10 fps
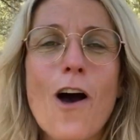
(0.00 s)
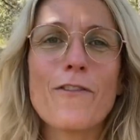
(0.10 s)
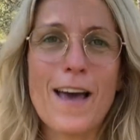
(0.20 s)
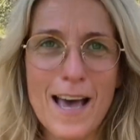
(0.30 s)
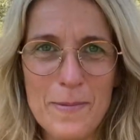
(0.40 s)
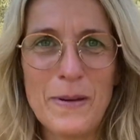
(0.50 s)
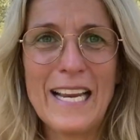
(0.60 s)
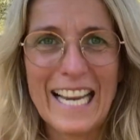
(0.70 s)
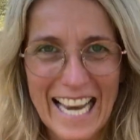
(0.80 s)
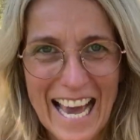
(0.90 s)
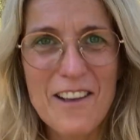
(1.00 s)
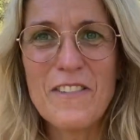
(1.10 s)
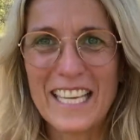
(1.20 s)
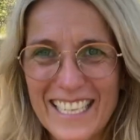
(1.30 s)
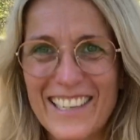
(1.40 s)
of a happy life
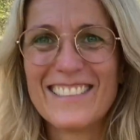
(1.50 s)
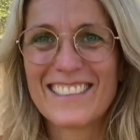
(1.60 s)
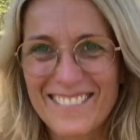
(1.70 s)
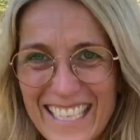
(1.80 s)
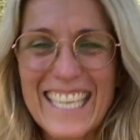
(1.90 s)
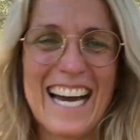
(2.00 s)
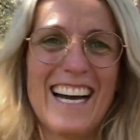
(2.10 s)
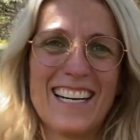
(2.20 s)
in Costa Rica.